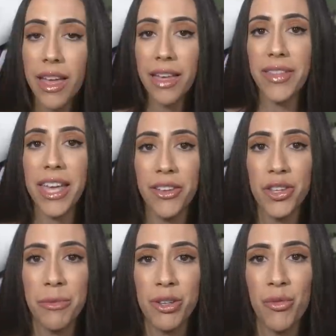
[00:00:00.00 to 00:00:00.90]
Thank you
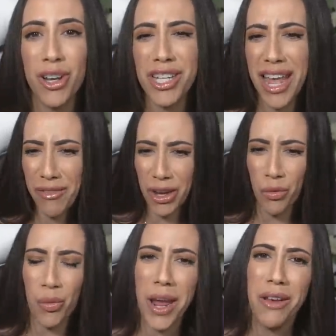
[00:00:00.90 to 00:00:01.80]
so much for watching. Have a
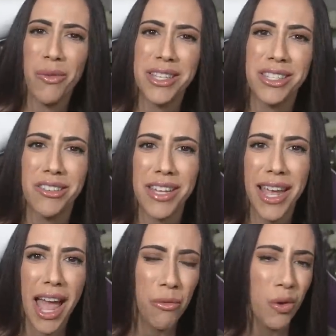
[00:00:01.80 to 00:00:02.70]
great rest of your
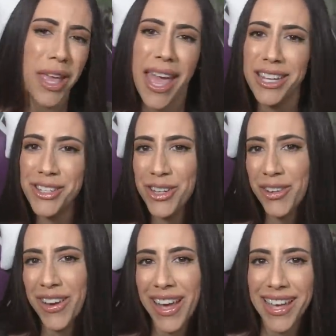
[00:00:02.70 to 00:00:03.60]
day. I will catch you
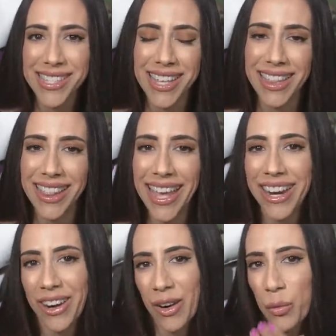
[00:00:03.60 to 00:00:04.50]
guys
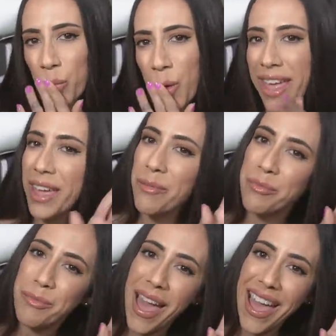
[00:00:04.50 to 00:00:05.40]
later.
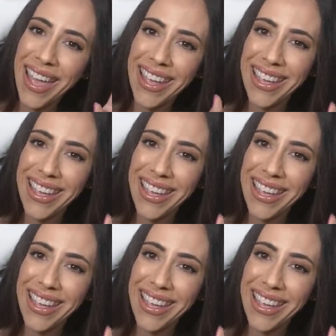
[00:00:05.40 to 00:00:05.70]
Bye.